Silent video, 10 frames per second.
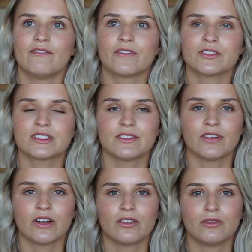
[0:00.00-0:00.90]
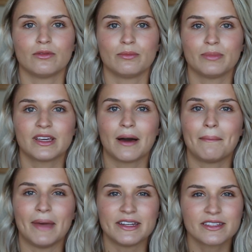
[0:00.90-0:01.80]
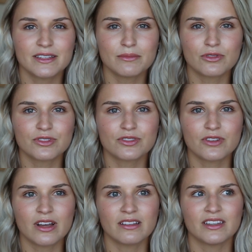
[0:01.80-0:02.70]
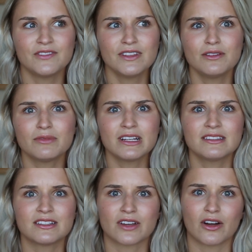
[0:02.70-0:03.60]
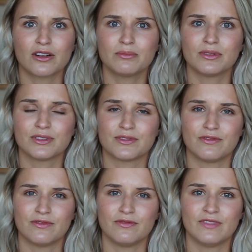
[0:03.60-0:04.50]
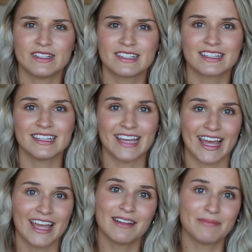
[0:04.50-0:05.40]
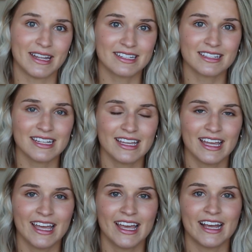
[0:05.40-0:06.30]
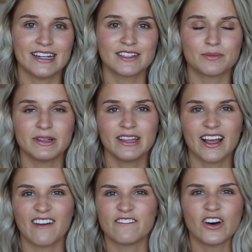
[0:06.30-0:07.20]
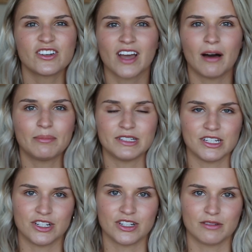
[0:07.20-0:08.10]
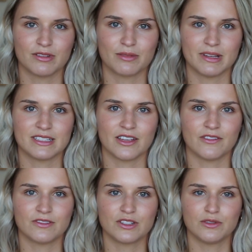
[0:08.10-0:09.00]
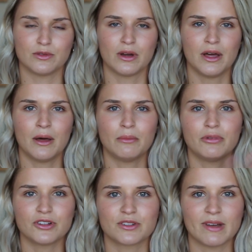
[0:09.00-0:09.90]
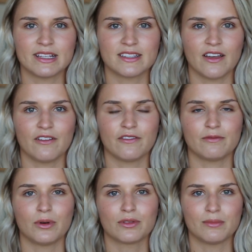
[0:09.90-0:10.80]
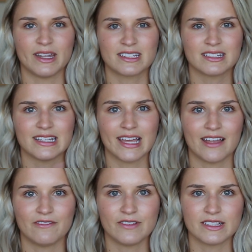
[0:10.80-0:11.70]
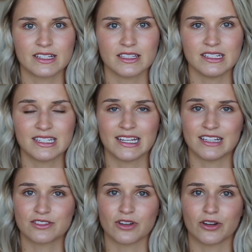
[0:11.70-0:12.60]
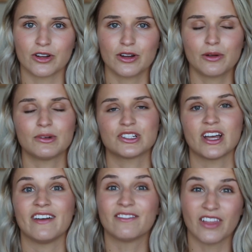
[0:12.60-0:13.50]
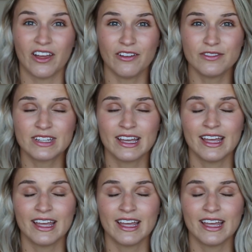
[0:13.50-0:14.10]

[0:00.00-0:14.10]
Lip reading: first of all, become mentally more strong. Lifting weights is hard both physically and mentally, and it's been like a fun competition with myself to push myself both mentally and physically to get stronger, which I have loved.